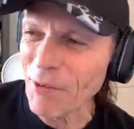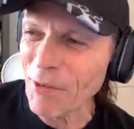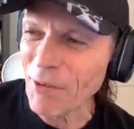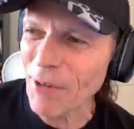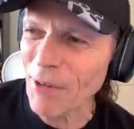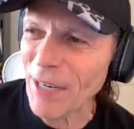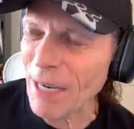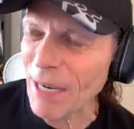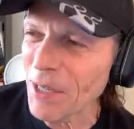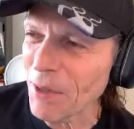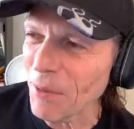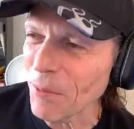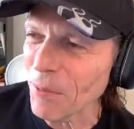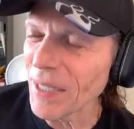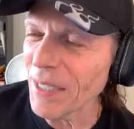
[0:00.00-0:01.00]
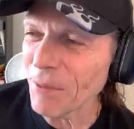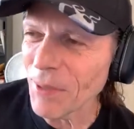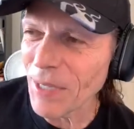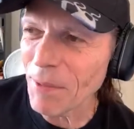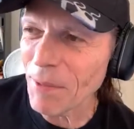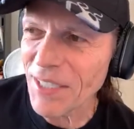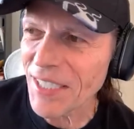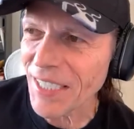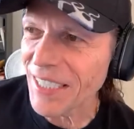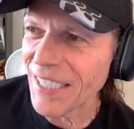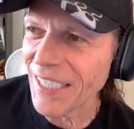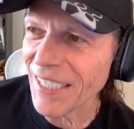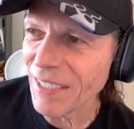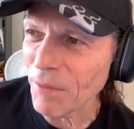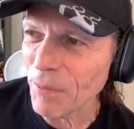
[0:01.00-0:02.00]
Graham, you know, when I was a
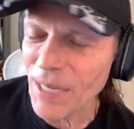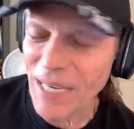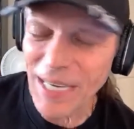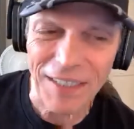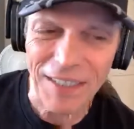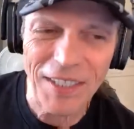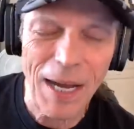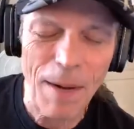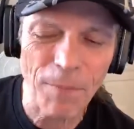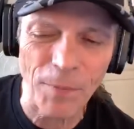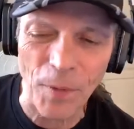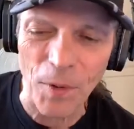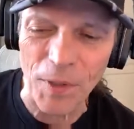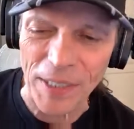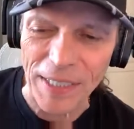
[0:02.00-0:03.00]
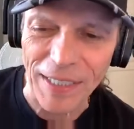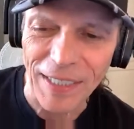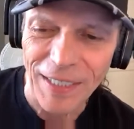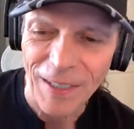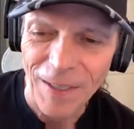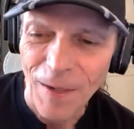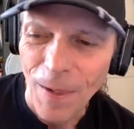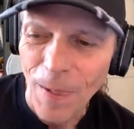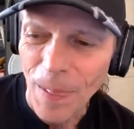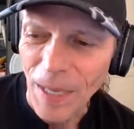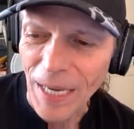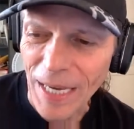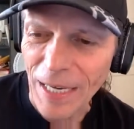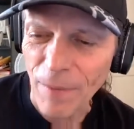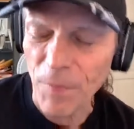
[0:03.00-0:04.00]
kid, we had top 40.
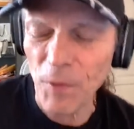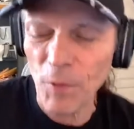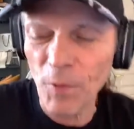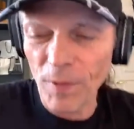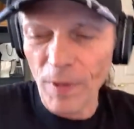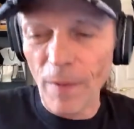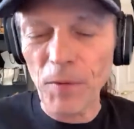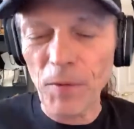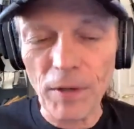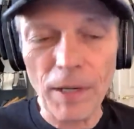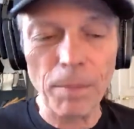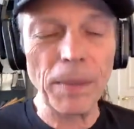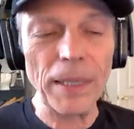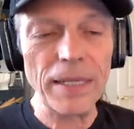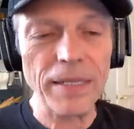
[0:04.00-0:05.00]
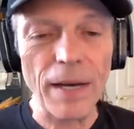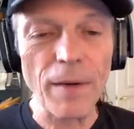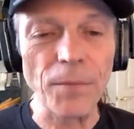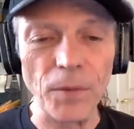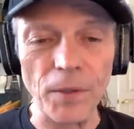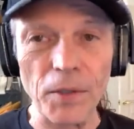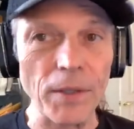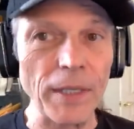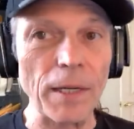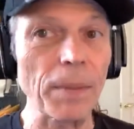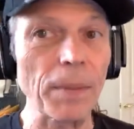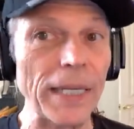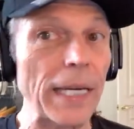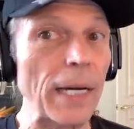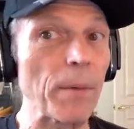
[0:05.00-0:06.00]
And if you're going to play top 40, you got to
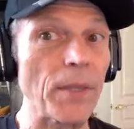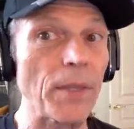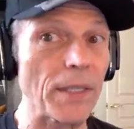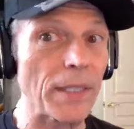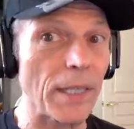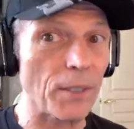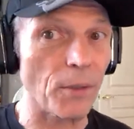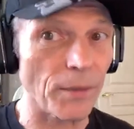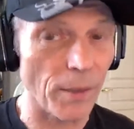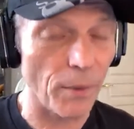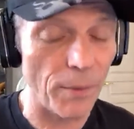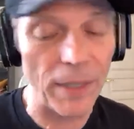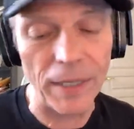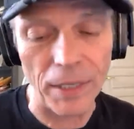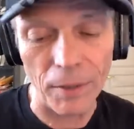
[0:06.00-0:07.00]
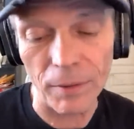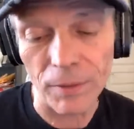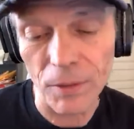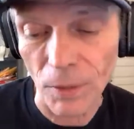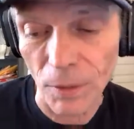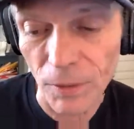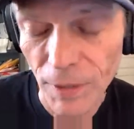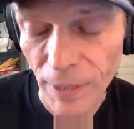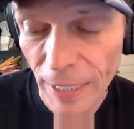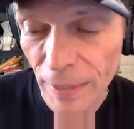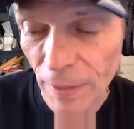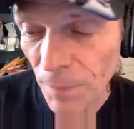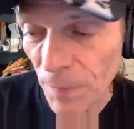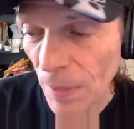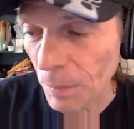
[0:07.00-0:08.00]
play everything that's on the radio. So it's
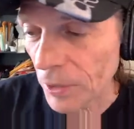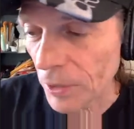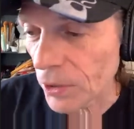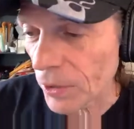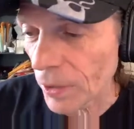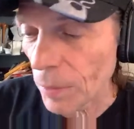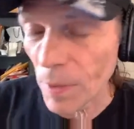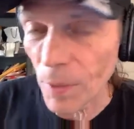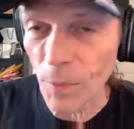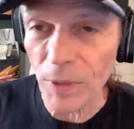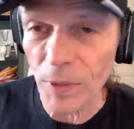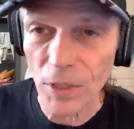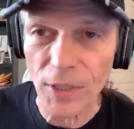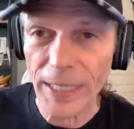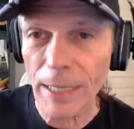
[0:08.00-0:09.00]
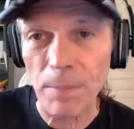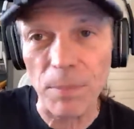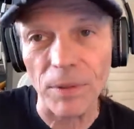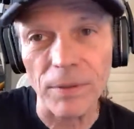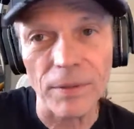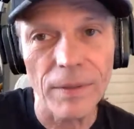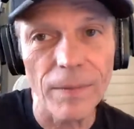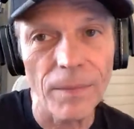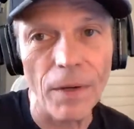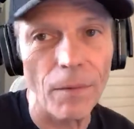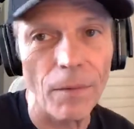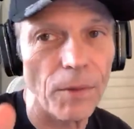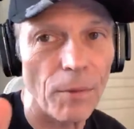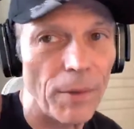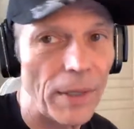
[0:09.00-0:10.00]
like the Family Stone was a staple
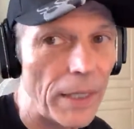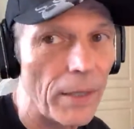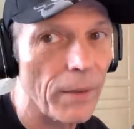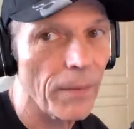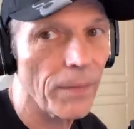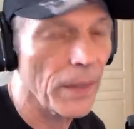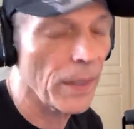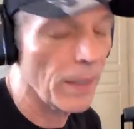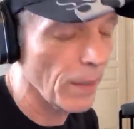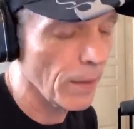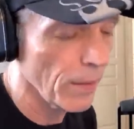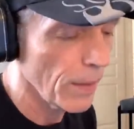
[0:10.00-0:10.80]
of the radio, you know.